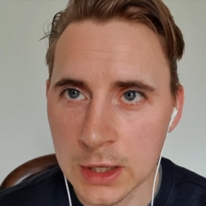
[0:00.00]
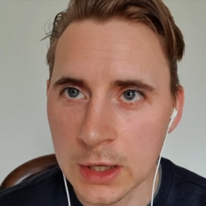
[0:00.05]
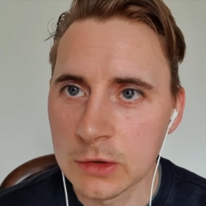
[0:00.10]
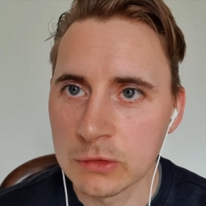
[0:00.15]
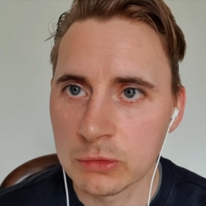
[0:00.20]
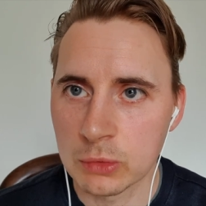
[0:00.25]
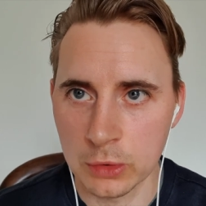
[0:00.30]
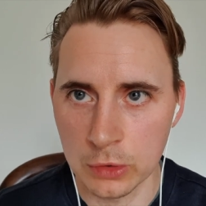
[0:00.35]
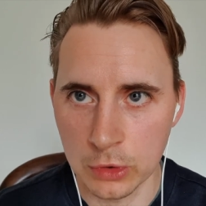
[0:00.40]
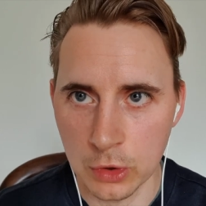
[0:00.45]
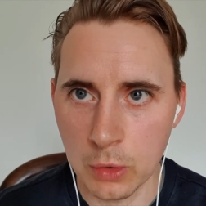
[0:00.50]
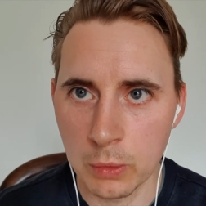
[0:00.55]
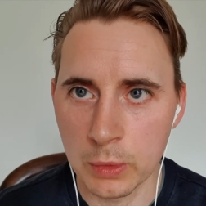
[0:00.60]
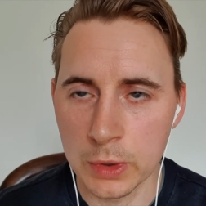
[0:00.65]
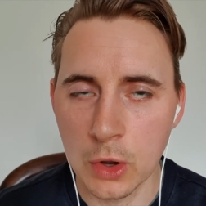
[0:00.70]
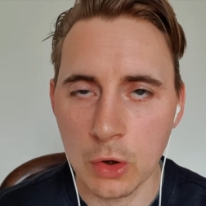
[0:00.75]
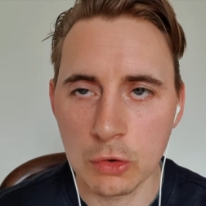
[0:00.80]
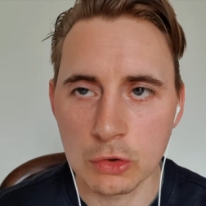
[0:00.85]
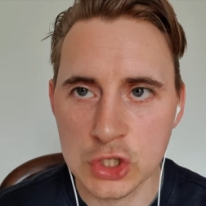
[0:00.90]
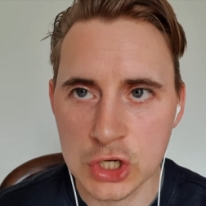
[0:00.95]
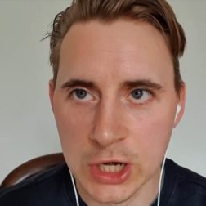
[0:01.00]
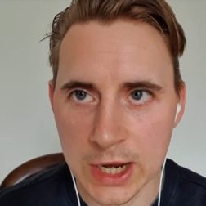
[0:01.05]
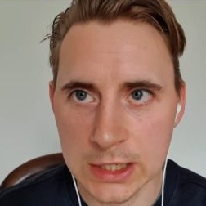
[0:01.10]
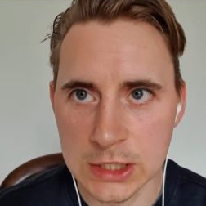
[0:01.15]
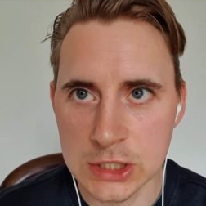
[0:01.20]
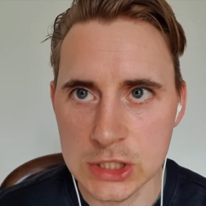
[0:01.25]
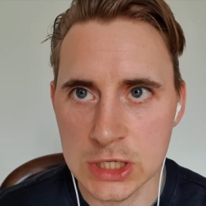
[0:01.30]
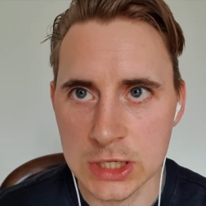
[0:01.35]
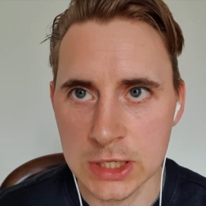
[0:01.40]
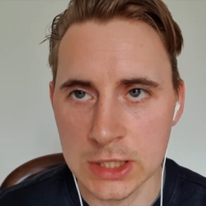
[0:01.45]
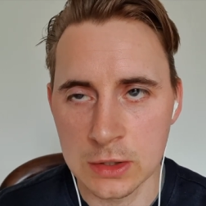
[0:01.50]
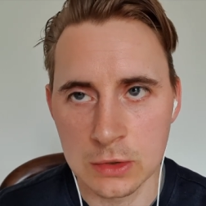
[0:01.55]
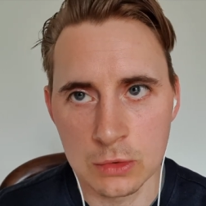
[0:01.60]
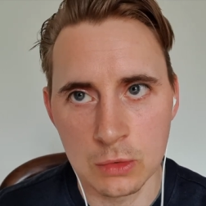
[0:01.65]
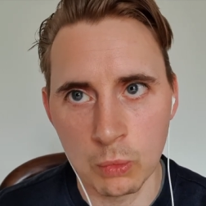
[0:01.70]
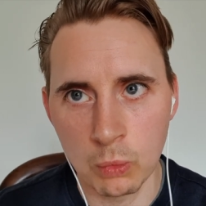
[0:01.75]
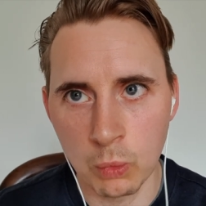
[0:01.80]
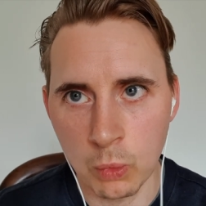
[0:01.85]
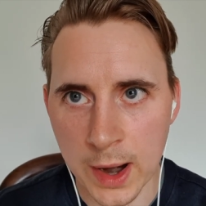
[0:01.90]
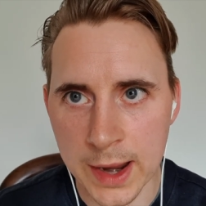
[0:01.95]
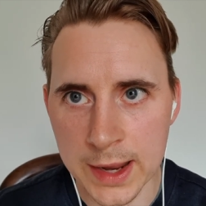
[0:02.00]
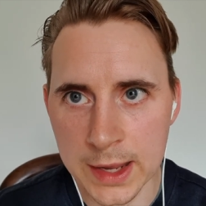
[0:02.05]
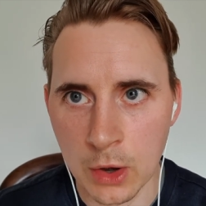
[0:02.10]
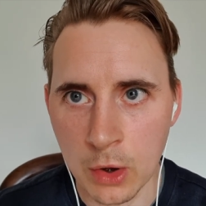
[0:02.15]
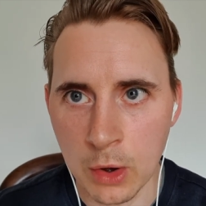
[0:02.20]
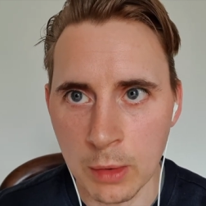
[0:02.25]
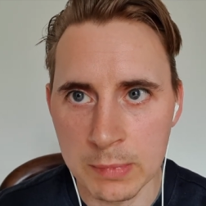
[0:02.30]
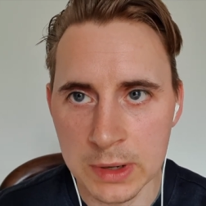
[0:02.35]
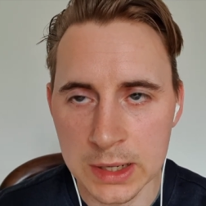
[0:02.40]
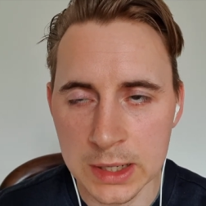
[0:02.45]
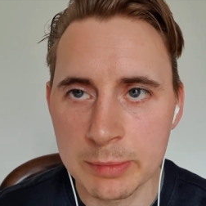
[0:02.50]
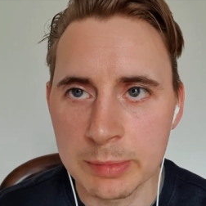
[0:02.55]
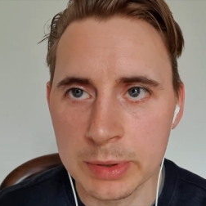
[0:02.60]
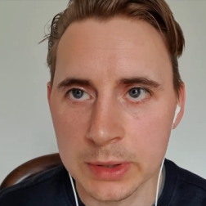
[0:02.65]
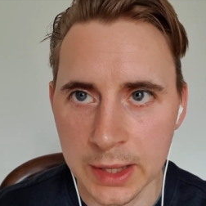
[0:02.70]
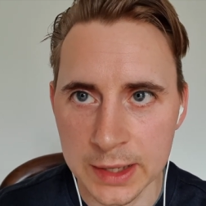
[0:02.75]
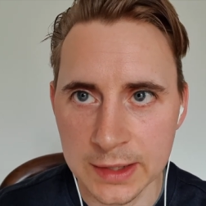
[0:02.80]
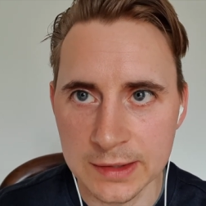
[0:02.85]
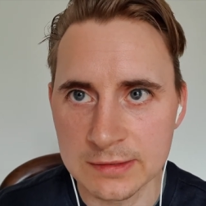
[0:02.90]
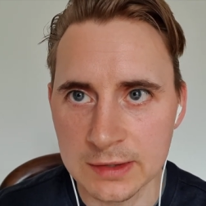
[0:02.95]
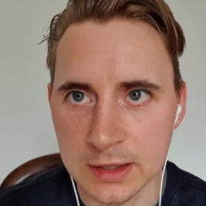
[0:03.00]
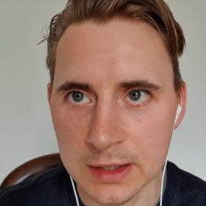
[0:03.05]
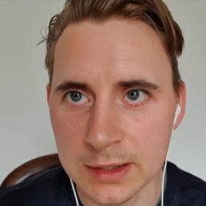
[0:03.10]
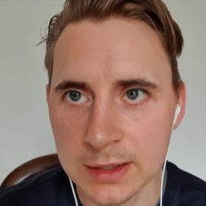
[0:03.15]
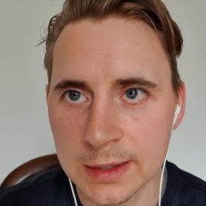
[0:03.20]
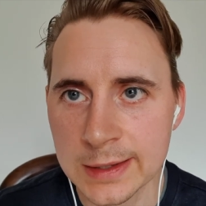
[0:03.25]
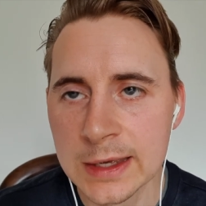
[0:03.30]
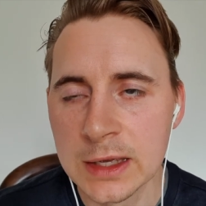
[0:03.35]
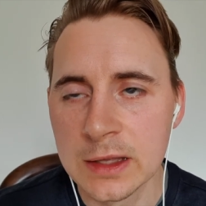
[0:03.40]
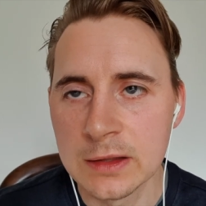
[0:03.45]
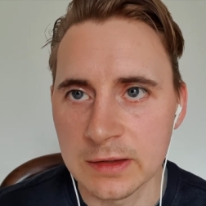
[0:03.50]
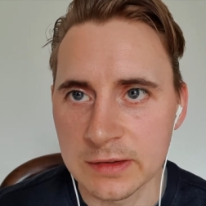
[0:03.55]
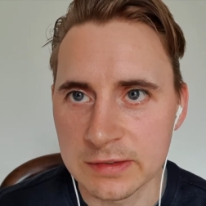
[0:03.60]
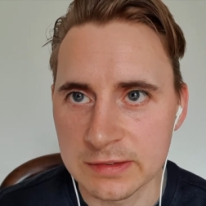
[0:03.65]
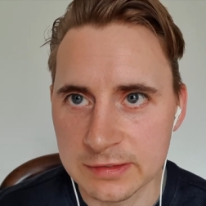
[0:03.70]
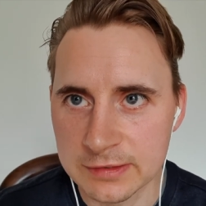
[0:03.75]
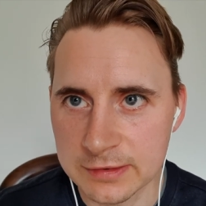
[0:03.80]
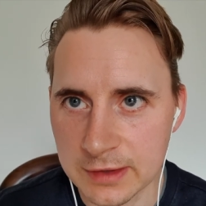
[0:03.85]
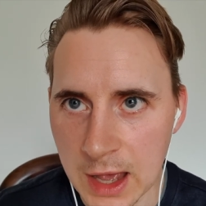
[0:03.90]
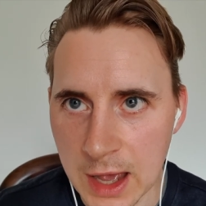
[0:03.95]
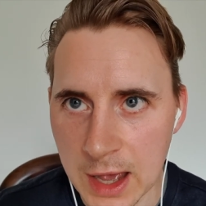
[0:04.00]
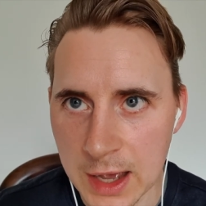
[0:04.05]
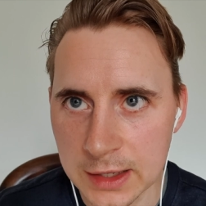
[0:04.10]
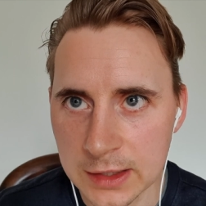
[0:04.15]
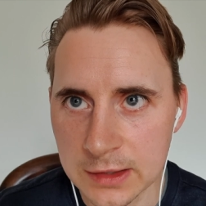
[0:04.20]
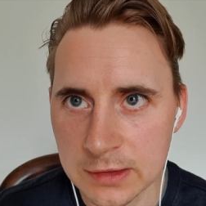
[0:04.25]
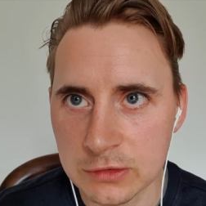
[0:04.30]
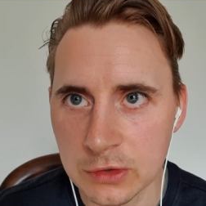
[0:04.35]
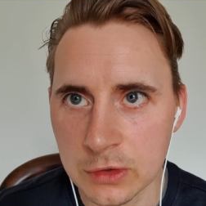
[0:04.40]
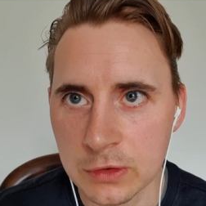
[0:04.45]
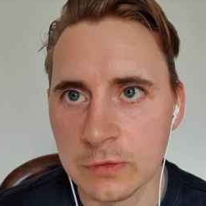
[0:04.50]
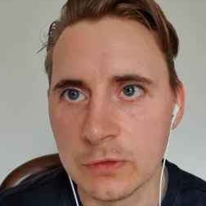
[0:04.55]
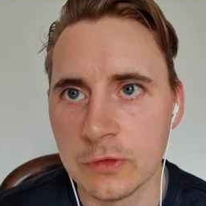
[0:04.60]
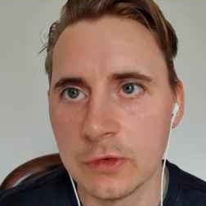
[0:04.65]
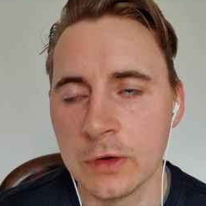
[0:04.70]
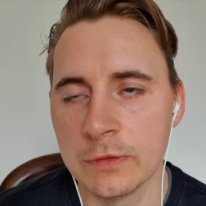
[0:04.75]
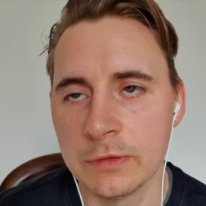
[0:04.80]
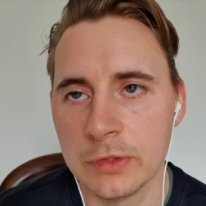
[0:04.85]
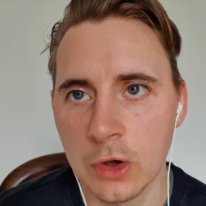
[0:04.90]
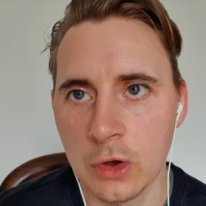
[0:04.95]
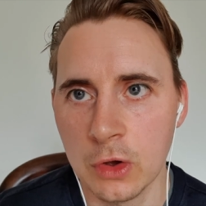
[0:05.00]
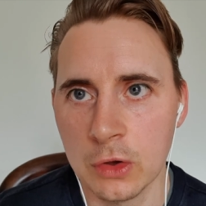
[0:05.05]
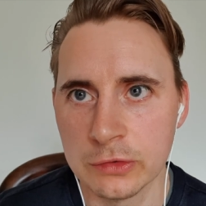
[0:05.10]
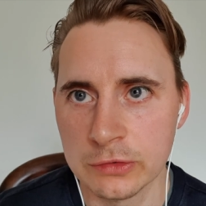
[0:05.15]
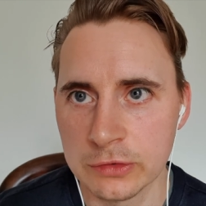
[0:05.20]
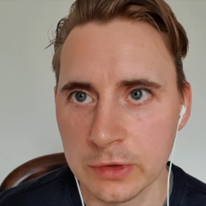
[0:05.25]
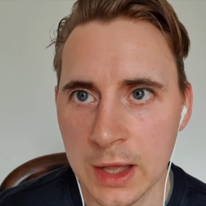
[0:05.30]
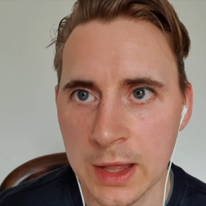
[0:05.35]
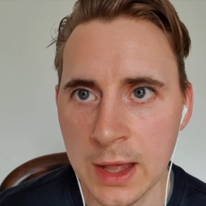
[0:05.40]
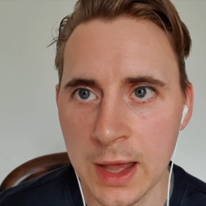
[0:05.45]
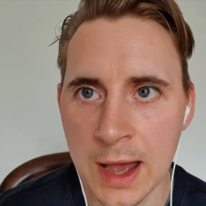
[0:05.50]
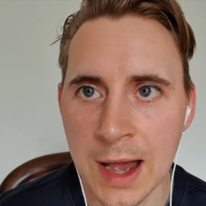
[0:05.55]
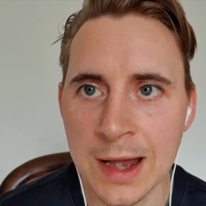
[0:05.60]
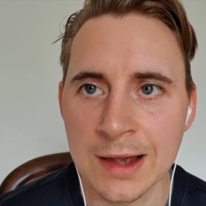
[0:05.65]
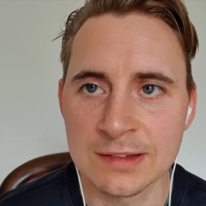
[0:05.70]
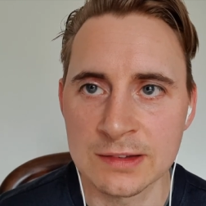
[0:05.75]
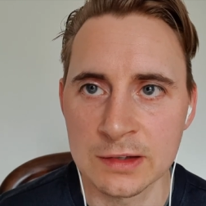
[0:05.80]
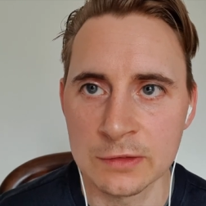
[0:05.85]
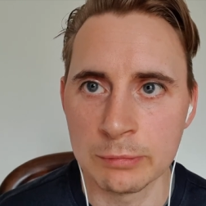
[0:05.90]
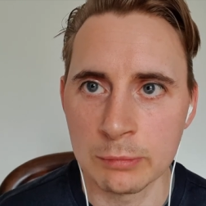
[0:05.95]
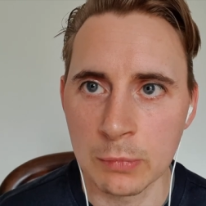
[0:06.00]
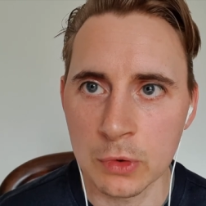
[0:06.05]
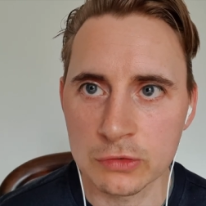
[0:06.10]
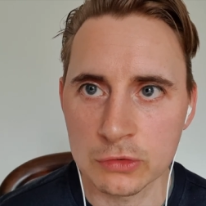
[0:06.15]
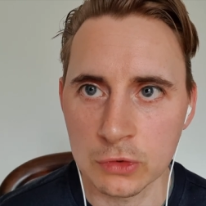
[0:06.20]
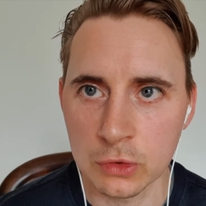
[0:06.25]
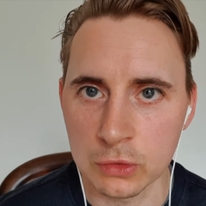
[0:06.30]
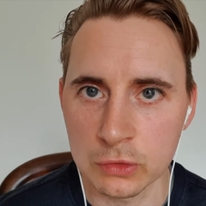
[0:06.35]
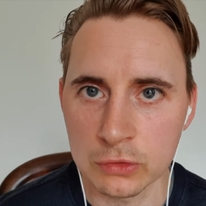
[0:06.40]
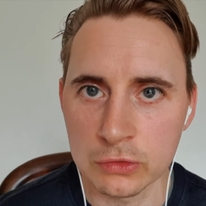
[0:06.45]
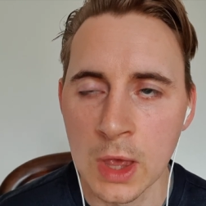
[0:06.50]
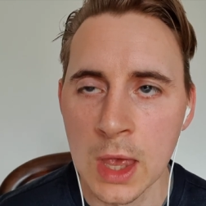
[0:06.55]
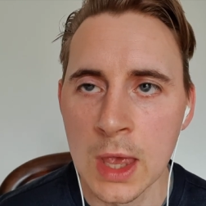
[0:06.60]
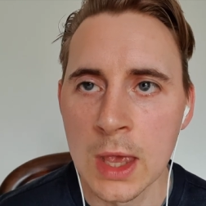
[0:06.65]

So although we're not changing weight or manipulating the size of, of those active muscles,